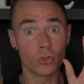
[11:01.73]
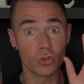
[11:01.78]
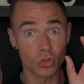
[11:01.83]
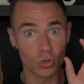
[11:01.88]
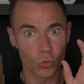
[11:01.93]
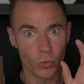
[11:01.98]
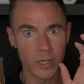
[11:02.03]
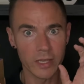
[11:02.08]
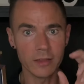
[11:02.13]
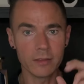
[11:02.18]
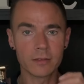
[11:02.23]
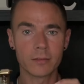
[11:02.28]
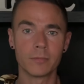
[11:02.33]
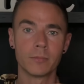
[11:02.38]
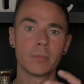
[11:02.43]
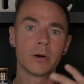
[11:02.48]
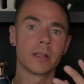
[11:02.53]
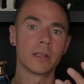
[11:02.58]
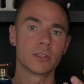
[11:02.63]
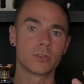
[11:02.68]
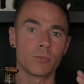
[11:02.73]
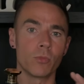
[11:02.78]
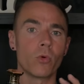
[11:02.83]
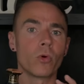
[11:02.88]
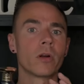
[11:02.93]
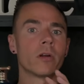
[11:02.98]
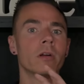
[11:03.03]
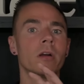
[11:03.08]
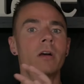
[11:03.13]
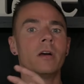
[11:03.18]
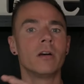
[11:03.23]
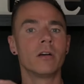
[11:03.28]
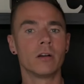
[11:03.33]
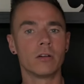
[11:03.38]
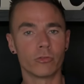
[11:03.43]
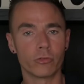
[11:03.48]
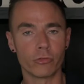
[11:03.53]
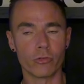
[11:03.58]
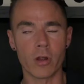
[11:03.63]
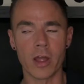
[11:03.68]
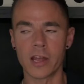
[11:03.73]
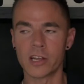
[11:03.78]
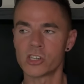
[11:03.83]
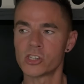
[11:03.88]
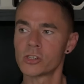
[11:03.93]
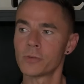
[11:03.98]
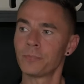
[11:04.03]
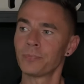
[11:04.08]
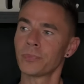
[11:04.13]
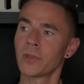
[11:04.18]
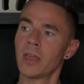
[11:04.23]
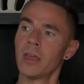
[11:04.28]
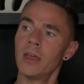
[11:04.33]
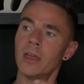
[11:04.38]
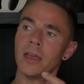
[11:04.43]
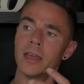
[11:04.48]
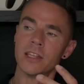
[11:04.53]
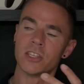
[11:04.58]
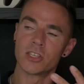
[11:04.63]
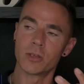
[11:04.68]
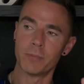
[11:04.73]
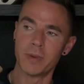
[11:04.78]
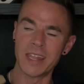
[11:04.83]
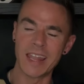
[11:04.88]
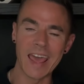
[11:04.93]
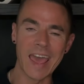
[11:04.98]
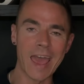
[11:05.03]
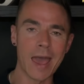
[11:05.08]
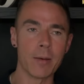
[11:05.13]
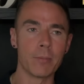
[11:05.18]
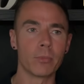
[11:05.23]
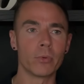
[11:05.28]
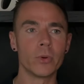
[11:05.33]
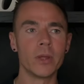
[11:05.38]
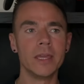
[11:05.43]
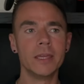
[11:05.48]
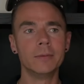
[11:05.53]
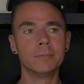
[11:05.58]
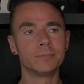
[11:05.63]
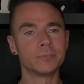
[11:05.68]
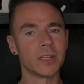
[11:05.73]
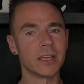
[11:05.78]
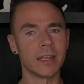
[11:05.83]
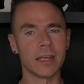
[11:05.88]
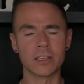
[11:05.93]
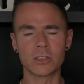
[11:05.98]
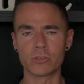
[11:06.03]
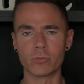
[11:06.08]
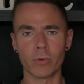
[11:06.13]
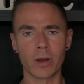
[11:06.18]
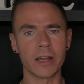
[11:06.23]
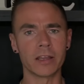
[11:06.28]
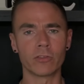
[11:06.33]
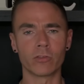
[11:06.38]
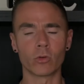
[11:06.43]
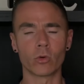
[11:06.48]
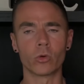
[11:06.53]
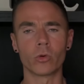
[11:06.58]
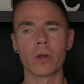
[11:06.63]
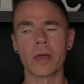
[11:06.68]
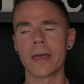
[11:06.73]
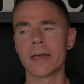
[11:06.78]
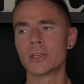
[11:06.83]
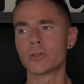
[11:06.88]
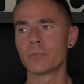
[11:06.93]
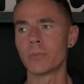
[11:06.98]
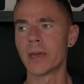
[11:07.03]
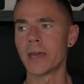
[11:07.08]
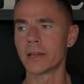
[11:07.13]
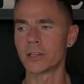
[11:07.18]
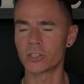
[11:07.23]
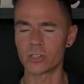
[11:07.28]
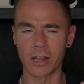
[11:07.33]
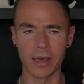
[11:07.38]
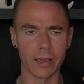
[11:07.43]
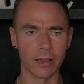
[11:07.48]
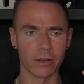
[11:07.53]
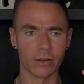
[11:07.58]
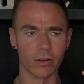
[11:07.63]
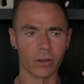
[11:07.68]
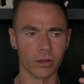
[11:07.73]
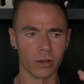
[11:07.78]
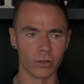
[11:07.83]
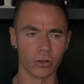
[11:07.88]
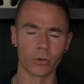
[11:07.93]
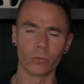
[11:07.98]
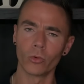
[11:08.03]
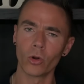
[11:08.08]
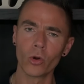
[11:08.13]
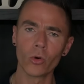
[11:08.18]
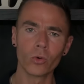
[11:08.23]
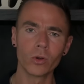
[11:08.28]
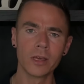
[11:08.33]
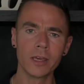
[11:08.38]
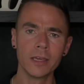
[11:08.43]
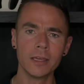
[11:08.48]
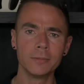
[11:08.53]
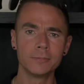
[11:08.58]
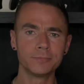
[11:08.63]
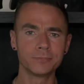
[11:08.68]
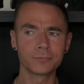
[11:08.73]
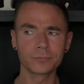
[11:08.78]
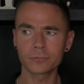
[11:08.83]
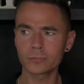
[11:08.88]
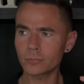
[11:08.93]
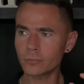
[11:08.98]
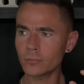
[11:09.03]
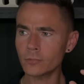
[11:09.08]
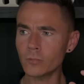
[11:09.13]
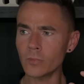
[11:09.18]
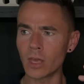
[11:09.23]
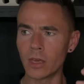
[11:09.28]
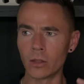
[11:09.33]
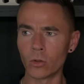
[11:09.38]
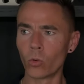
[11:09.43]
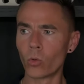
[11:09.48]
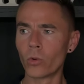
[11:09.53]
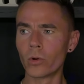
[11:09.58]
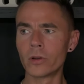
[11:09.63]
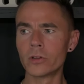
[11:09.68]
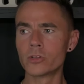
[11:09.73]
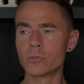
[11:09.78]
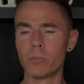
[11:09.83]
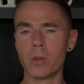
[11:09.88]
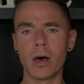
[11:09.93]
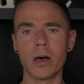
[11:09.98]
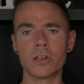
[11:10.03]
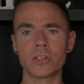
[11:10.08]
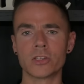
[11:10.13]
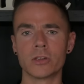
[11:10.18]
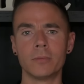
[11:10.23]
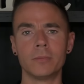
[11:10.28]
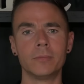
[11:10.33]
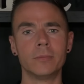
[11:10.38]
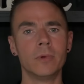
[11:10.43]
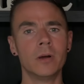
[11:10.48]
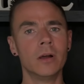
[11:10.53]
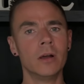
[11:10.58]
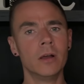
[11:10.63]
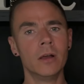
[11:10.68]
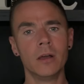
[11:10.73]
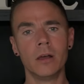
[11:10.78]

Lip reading: sweet, but it's more fresh. It's a bit ambery. It has white floral aspects like neroli and orange blossom.